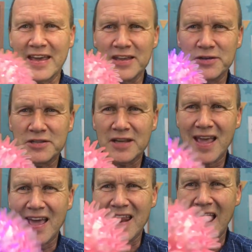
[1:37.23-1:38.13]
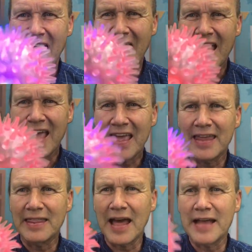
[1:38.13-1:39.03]
Can you see it?
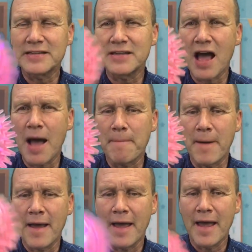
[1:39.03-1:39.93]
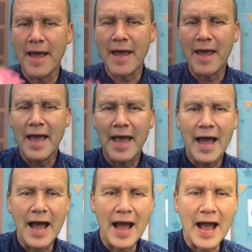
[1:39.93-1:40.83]
It lights up.
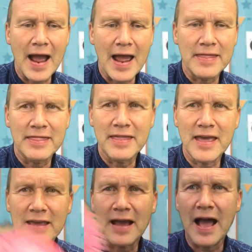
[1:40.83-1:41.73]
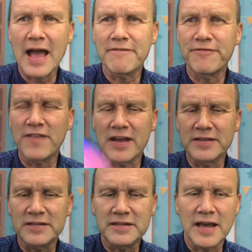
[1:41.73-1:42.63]
I think I
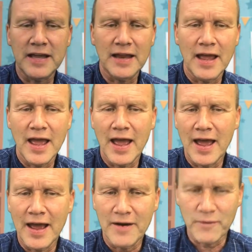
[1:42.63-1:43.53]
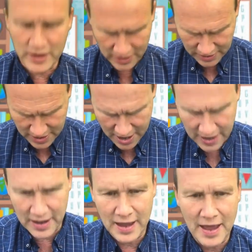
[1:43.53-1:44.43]
fixed it. What do you
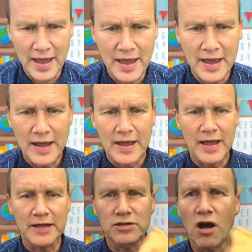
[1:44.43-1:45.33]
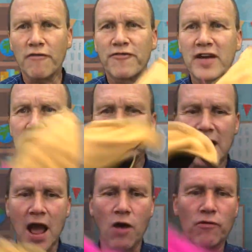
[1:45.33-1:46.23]
think? It's all fixed
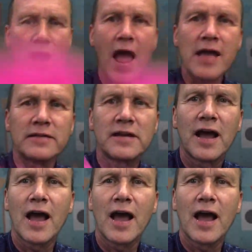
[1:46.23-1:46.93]
now, right?